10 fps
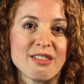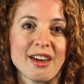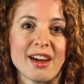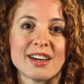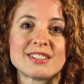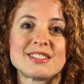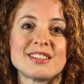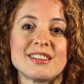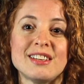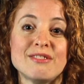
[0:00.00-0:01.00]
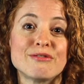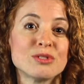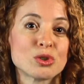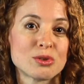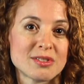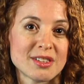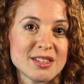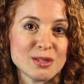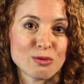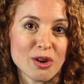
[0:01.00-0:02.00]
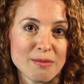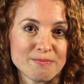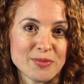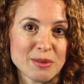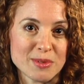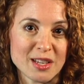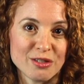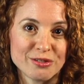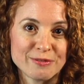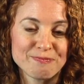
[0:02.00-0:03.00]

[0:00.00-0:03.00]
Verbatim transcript: that he learns that he's from himself.